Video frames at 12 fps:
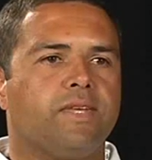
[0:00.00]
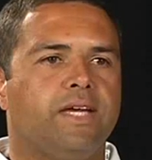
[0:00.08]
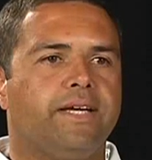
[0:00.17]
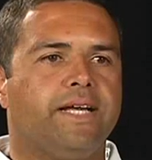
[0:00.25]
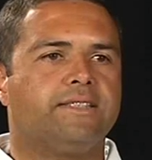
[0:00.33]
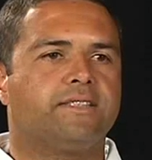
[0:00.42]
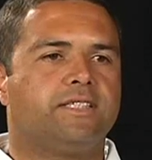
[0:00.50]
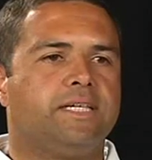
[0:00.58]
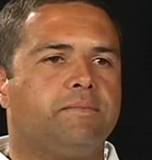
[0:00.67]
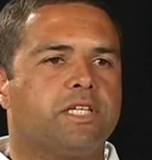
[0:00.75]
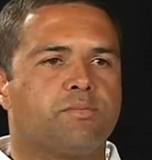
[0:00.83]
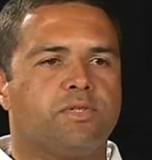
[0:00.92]
against the
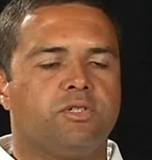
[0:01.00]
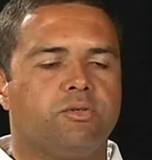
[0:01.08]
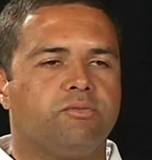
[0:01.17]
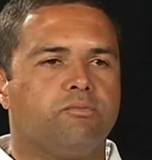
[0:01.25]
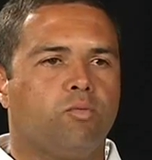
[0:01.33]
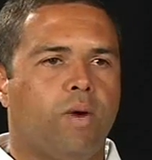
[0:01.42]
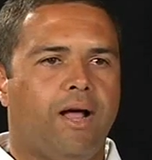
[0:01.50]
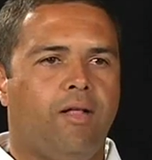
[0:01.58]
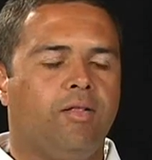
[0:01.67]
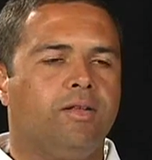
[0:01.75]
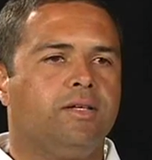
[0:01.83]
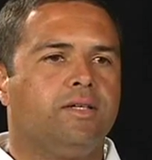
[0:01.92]
team that's been doing
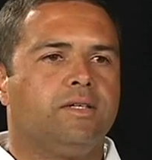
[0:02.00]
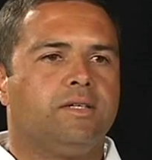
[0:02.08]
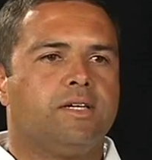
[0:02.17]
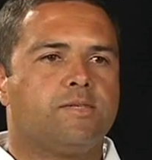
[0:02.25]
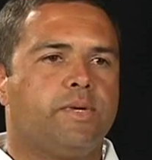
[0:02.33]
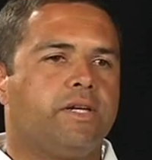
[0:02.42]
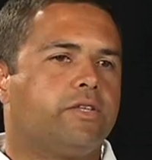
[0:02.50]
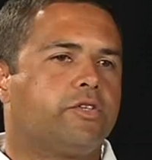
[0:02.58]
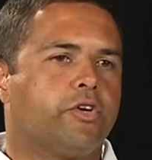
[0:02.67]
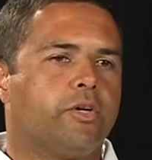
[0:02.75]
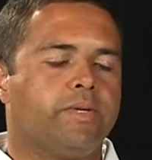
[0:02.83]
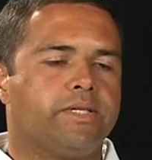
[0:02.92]
well, has been in the
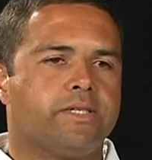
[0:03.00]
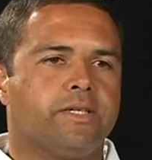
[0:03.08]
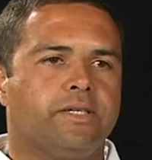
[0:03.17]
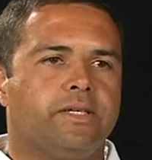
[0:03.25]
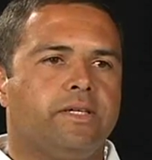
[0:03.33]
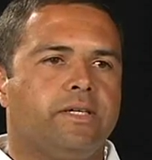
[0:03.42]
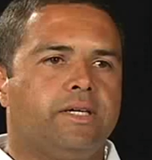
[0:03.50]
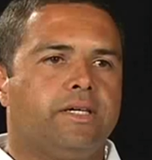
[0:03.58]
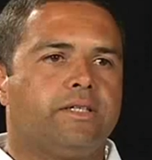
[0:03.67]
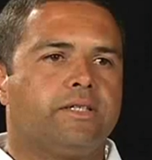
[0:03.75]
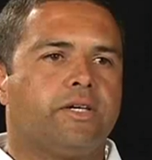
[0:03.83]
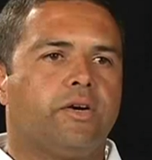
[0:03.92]
tournament,
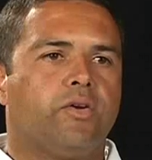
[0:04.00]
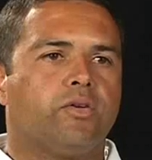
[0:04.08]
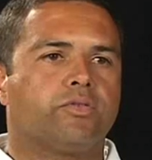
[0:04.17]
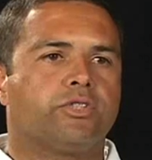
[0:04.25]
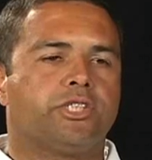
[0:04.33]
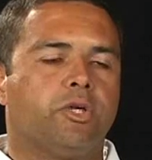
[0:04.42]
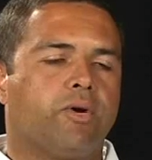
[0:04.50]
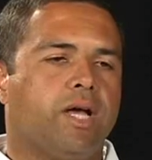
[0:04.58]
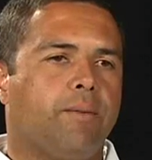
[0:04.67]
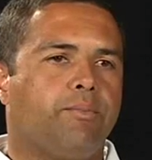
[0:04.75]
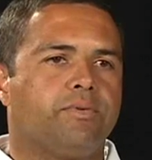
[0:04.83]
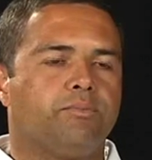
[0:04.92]
and the girls showed
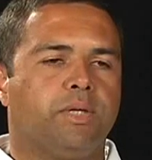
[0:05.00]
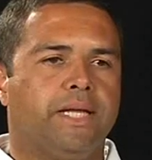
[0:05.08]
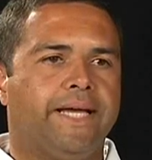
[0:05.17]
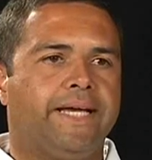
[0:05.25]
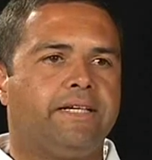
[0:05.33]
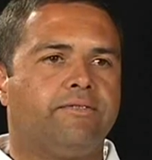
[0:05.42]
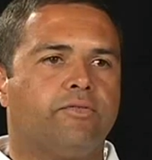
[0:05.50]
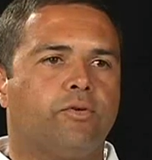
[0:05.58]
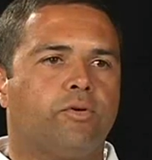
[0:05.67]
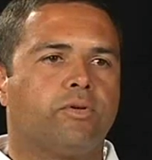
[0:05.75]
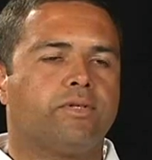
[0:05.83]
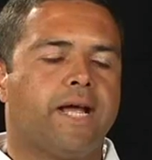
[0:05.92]
up and played
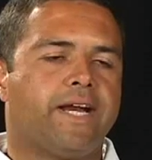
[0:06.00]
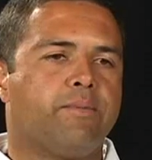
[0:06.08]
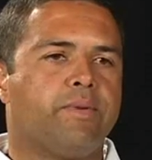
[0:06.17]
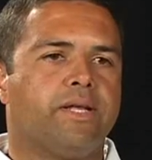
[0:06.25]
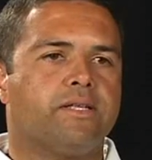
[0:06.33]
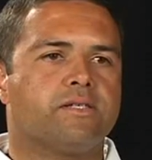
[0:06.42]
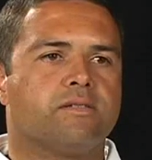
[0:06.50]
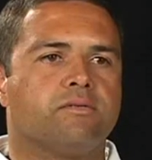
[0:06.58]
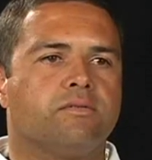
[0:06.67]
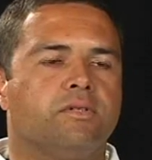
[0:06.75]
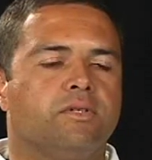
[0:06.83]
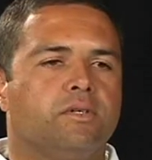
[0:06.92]
for ninety minutes
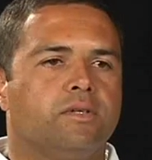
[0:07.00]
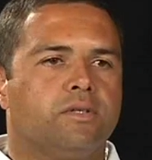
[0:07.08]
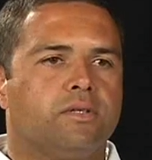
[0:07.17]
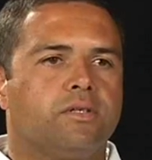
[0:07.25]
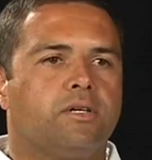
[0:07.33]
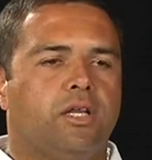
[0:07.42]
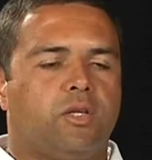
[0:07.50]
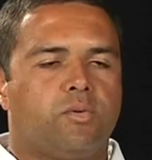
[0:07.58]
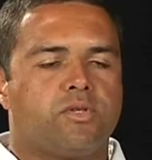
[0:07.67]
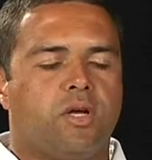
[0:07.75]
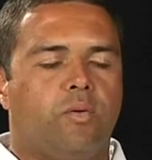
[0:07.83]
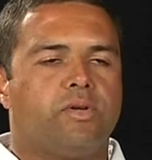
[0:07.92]
and got the
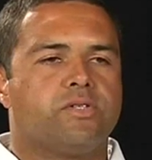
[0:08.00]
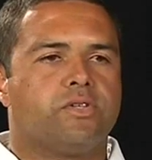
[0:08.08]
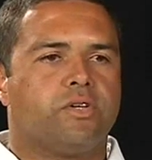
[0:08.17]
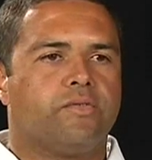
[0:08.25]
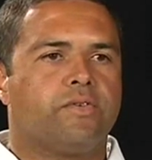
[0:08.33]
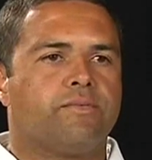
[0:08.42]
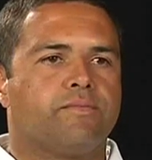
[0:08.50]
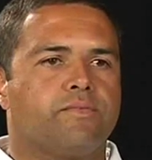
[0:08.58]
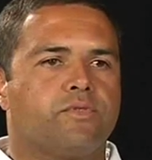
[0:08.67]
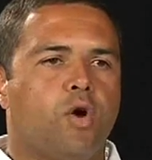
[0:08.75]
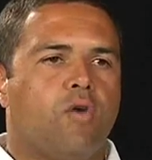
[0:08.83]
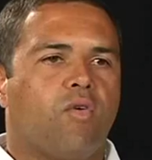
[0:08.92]
result we deserved.
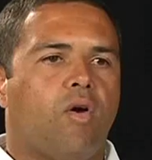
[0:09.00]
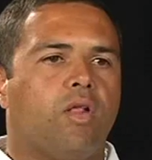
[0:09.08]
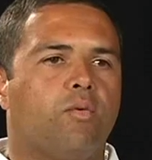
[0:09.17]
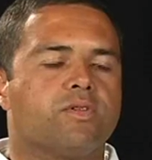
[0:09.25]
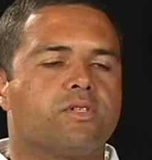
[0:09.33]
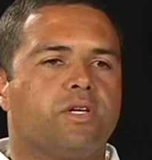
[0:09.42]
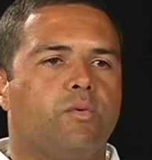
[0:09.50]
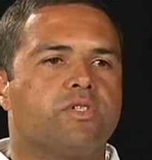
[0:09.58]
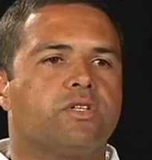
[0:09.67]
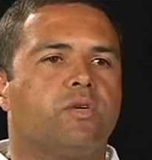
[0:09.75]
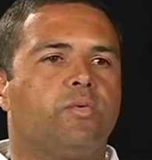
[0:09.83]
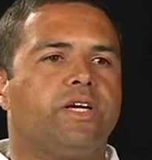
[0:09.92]
So overall, it was, it was
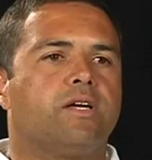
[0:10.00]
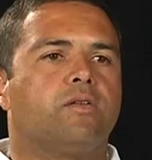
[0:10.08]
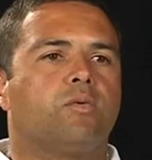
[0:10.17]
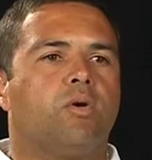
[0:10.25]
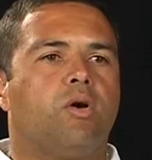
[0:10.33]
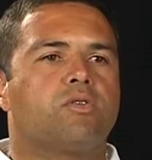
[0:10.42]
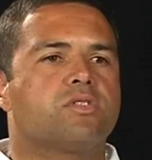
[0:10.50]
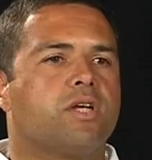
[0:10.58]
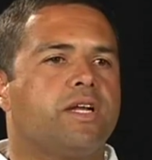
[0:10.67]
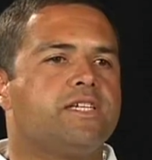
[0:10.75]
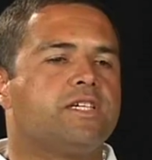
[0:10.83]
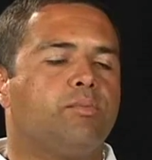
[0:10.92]
a good weekend on the road. It's
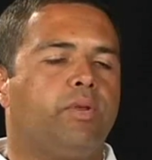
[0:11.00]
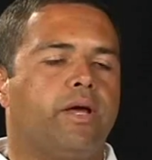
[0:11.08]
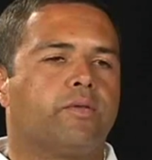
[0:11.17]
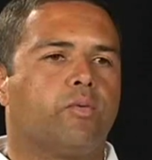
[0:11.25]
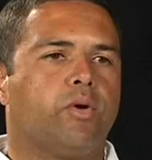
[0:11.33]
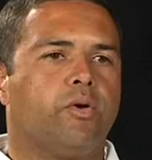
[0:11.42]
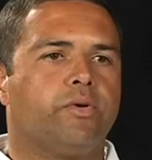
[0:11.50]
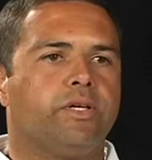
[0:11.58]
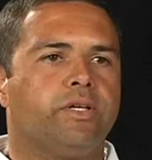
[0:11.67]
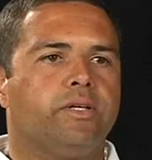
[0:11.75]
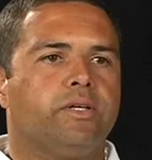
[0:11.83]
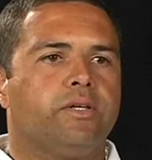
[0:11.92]
not easy to play on the road,
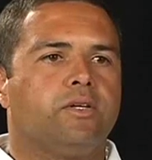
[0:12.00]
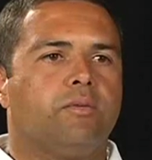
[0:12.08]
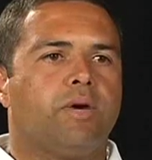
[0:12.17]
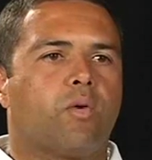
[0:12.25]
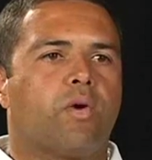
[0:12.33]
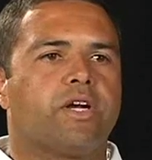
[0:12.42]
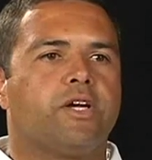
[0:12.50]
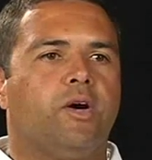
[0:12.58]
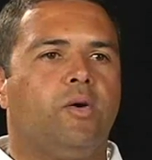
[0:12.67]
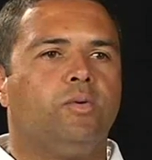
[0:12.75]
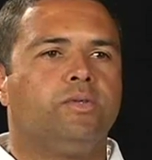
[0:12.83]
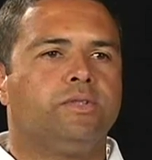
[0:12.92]
no matter where you
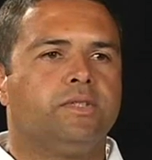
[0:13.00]
go.